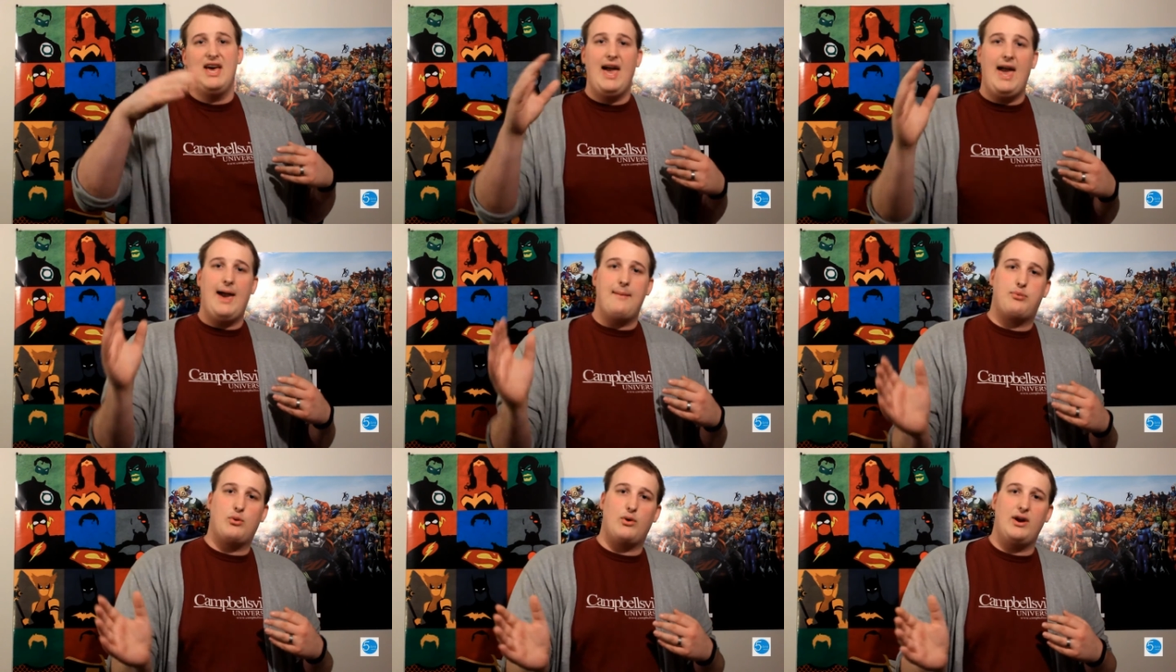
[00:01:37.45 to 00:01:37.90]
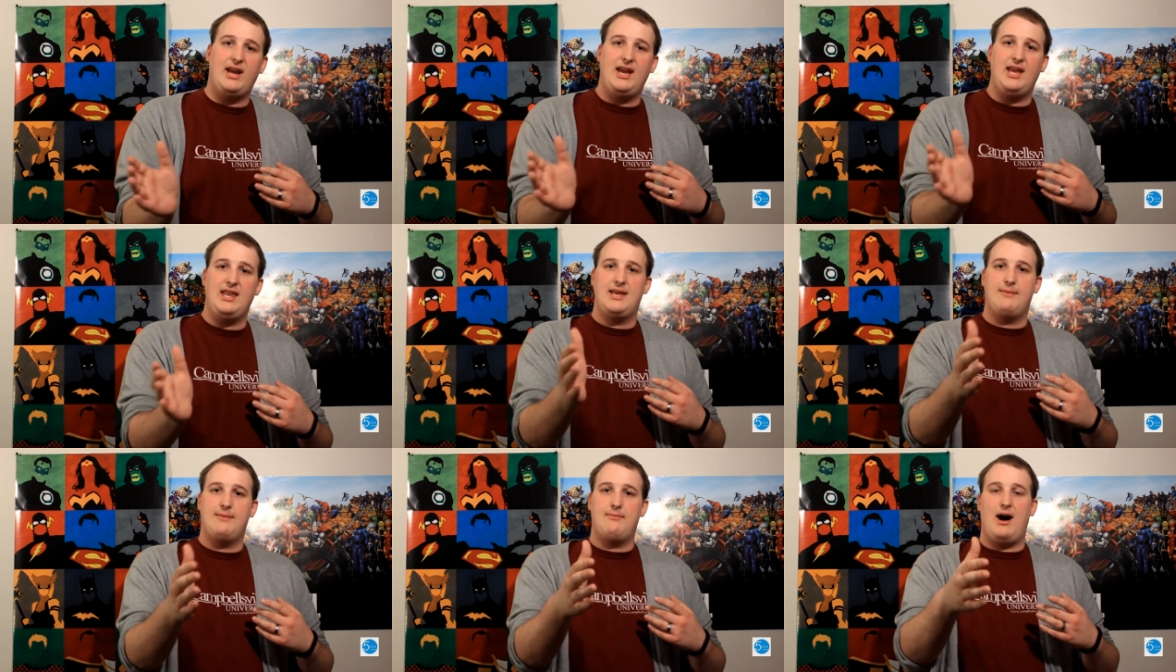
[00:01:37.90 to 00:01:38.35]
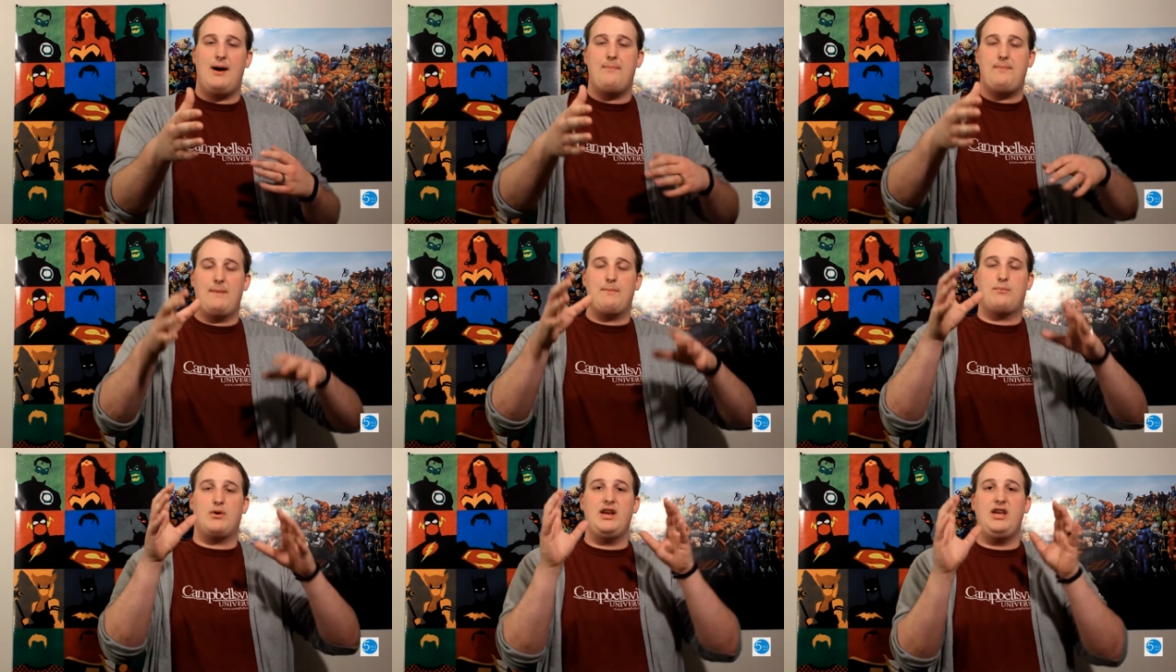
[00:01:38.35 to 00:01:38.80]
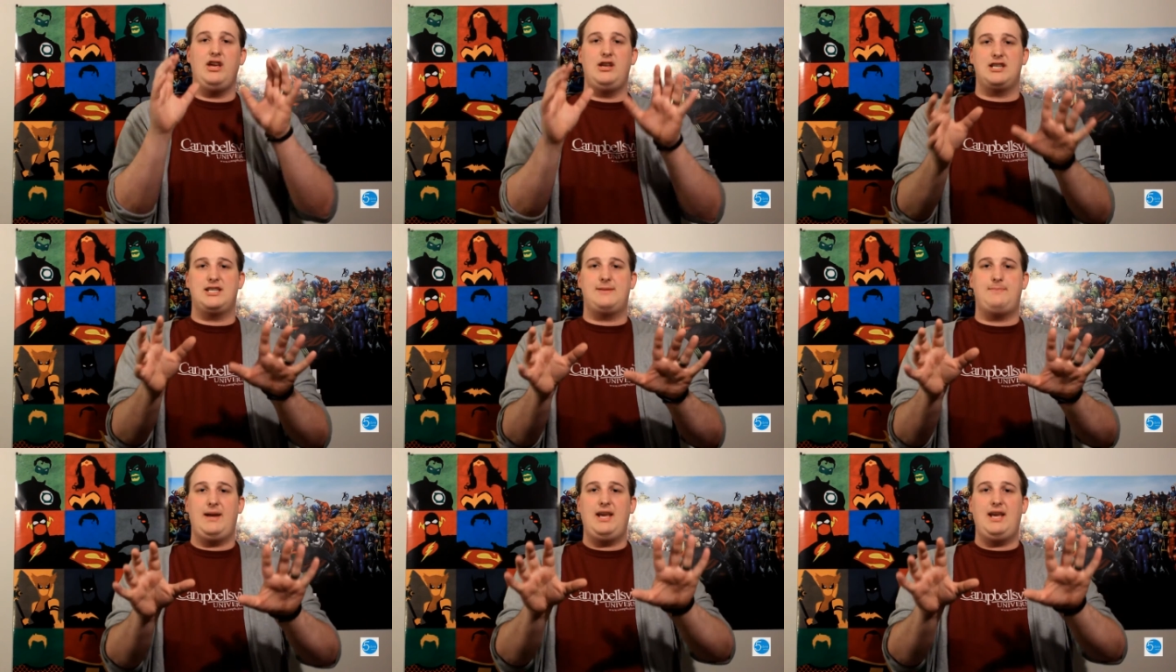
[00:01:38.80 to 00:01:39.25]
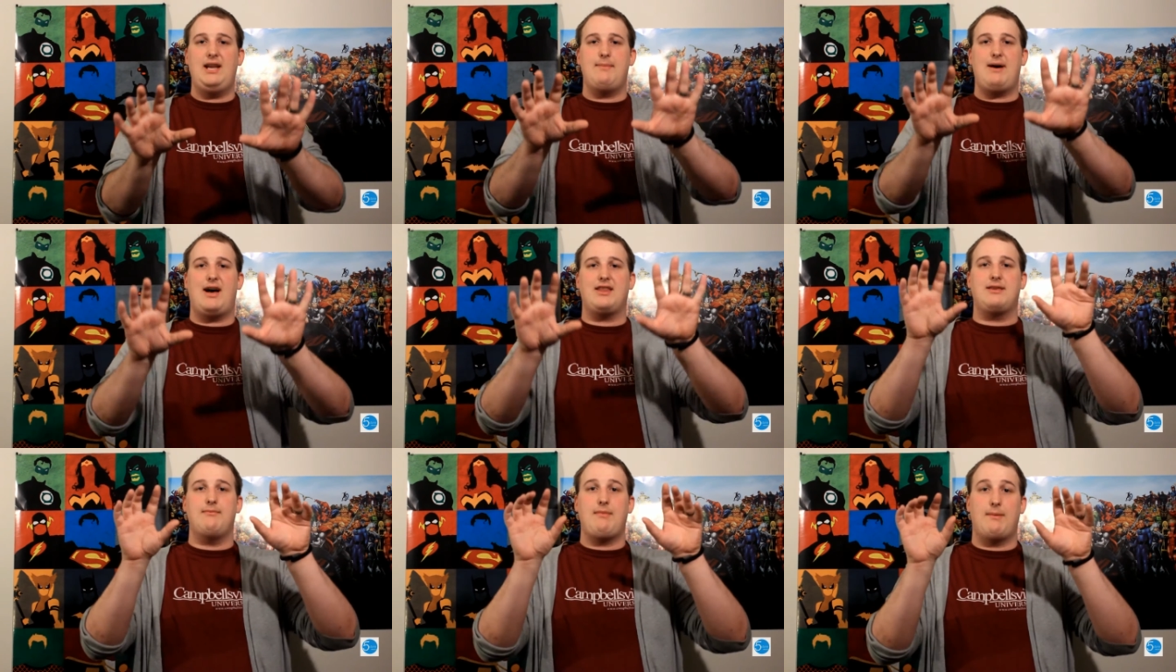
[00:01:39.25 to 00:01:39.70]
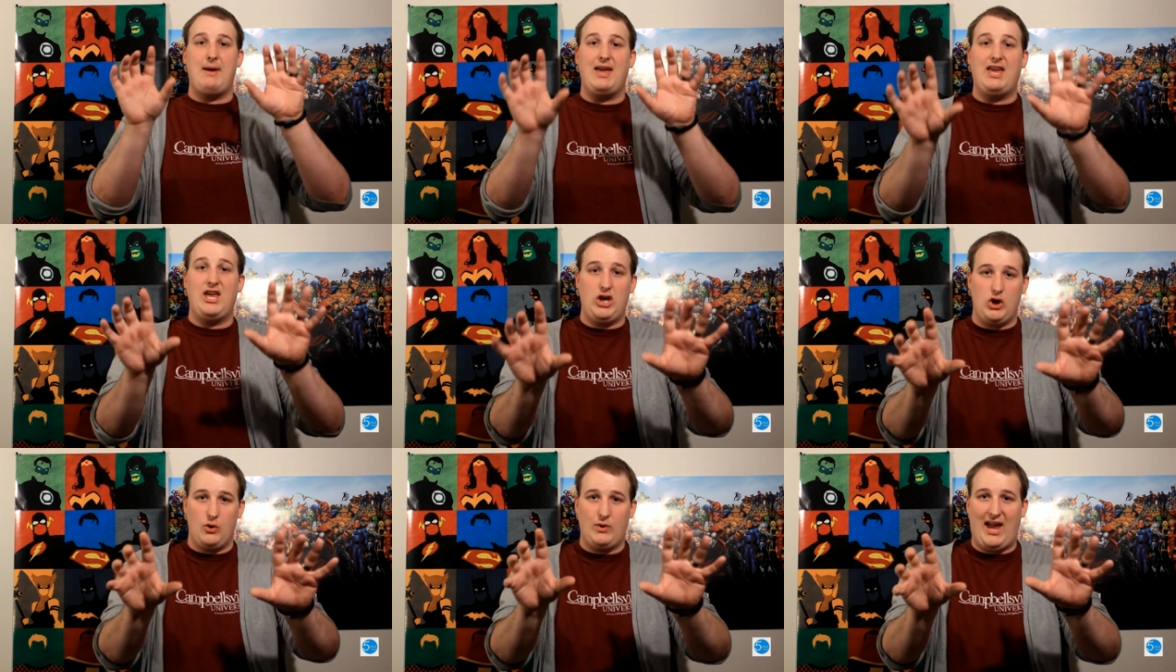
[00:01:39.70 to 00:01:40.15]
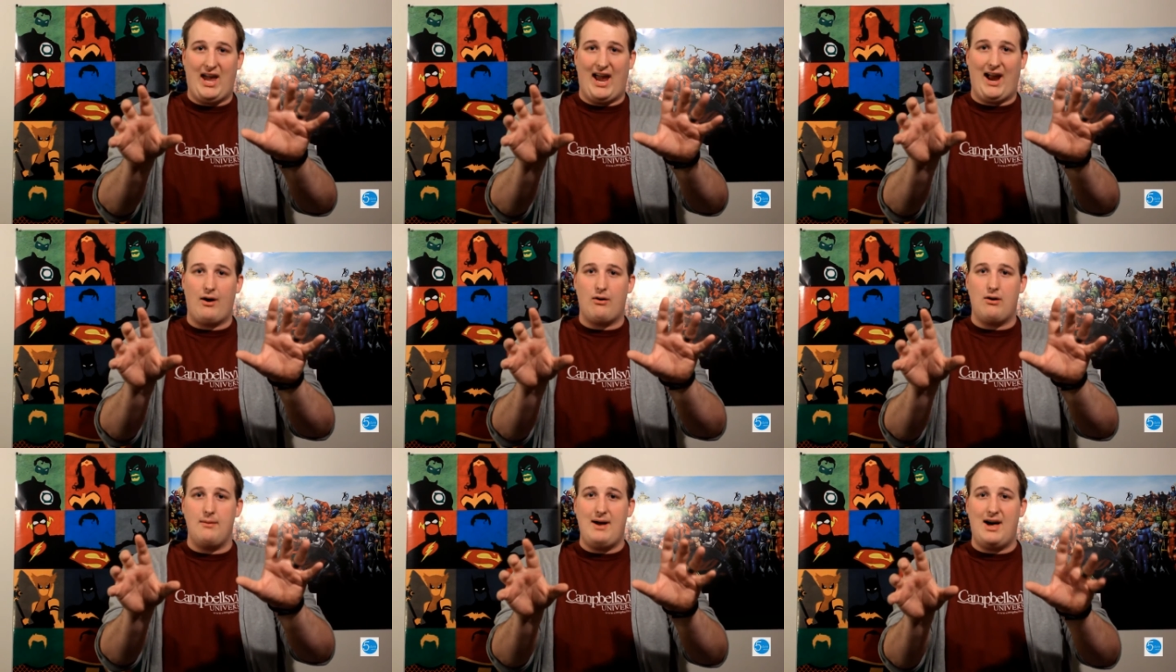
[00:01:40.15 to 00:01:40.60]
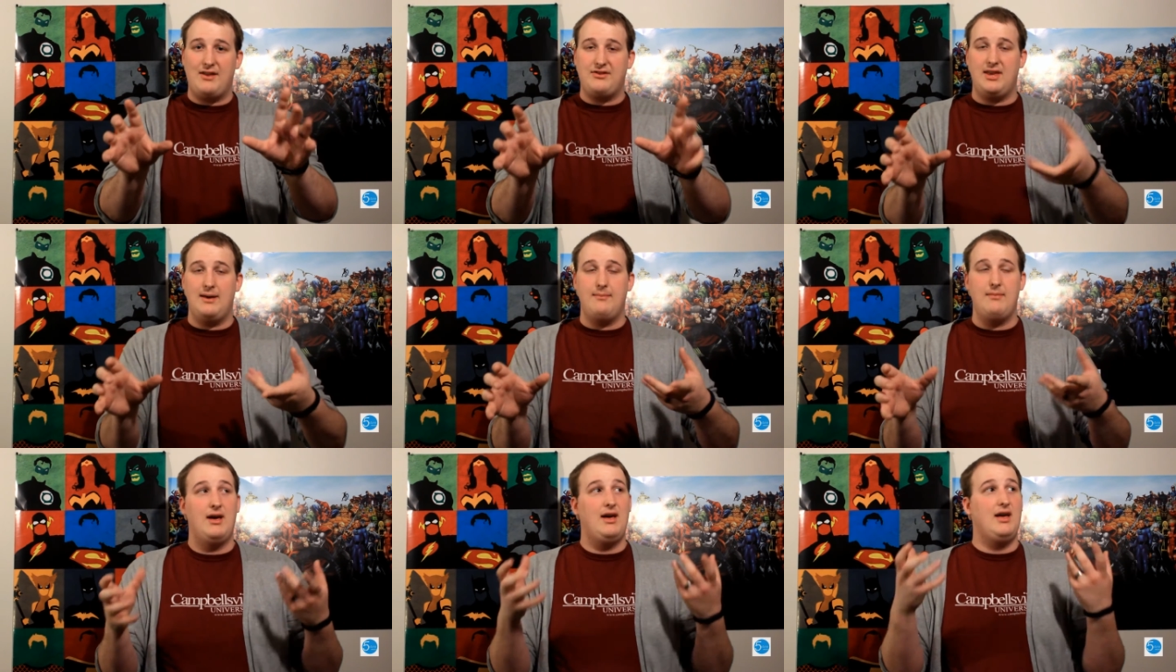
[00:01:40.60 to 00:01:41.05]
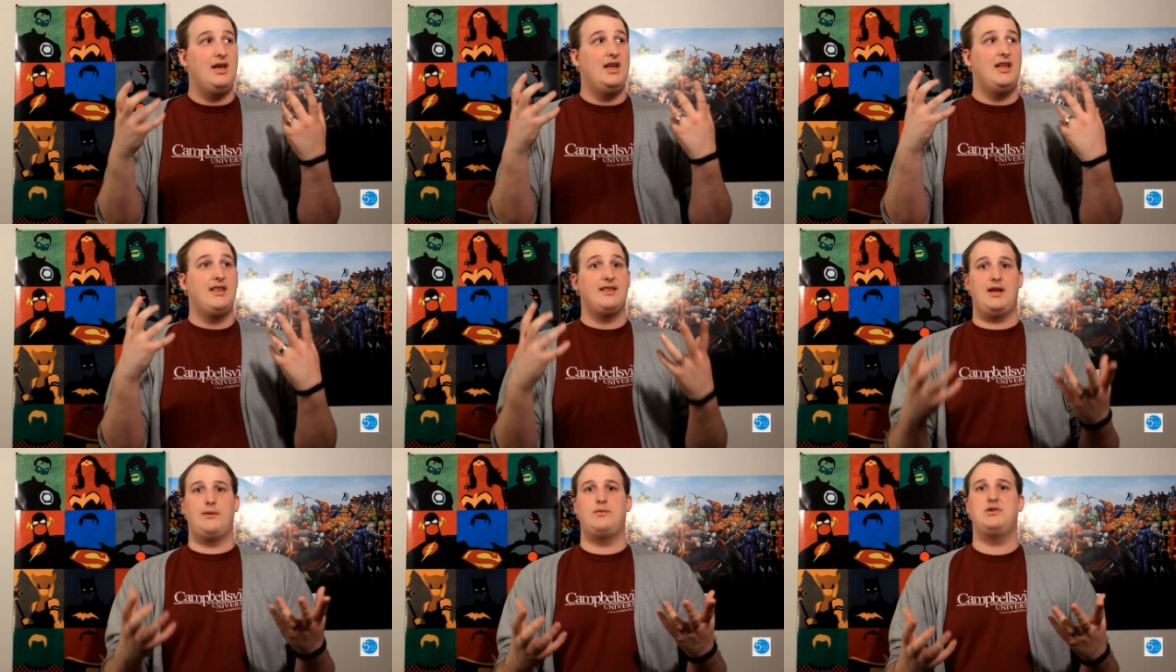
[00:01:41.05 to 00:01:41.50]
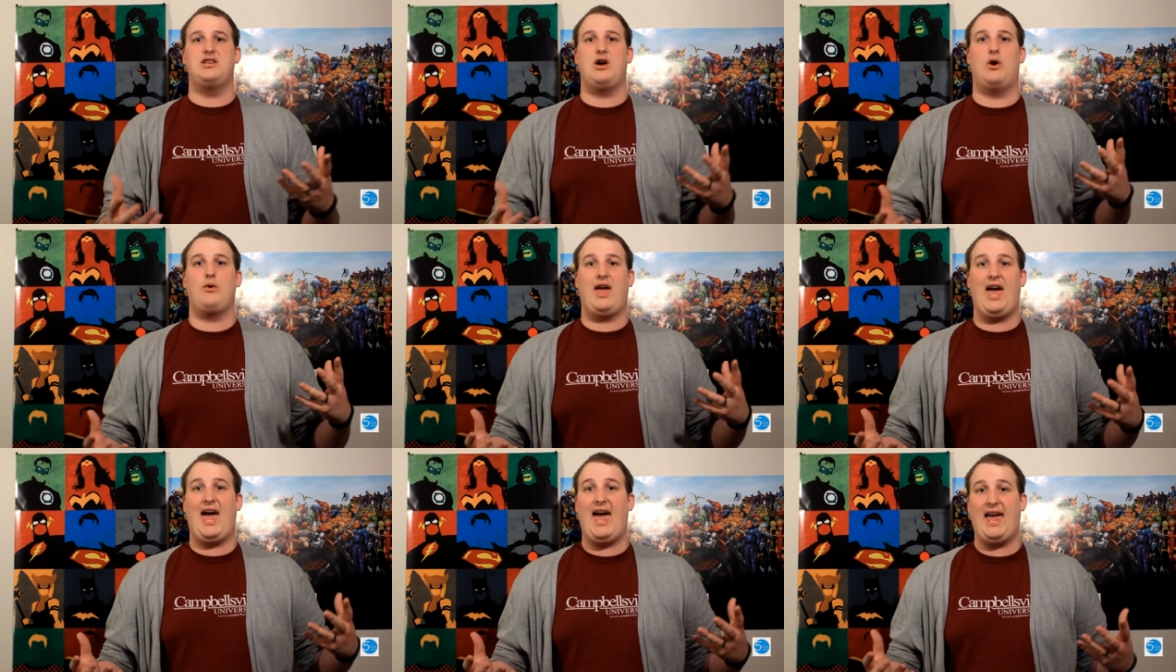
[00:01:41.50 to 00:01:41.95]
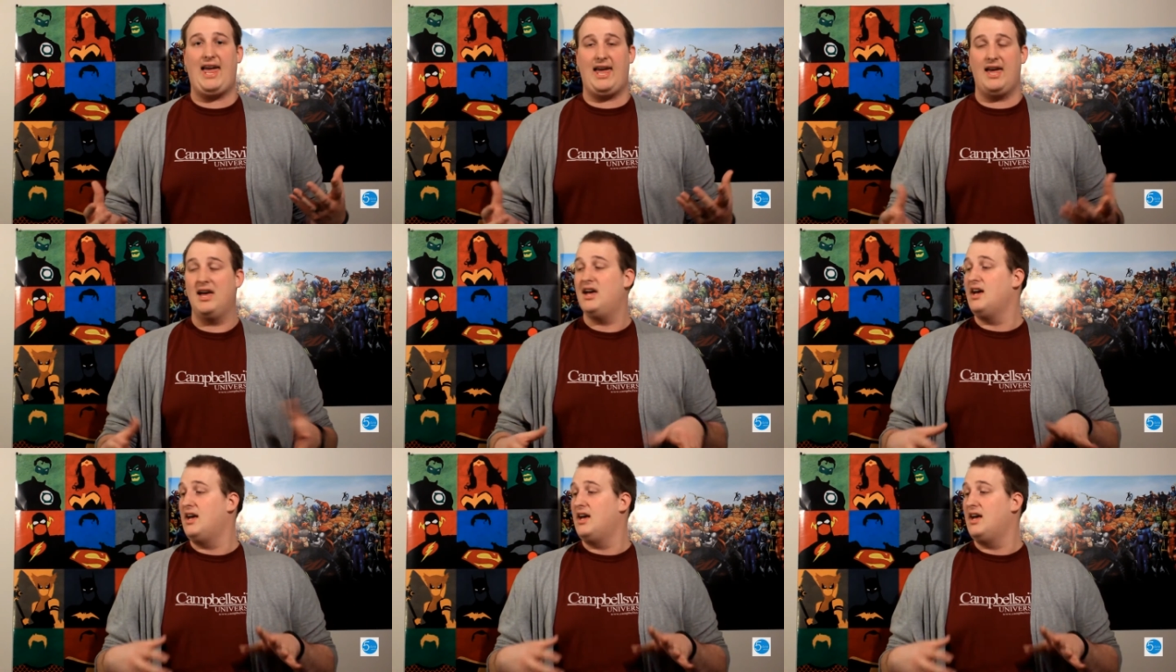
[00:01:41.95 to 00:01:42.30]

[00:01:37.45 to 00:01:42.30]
and bringing them up and bringing you to speed about them and making you care about them that it was okay.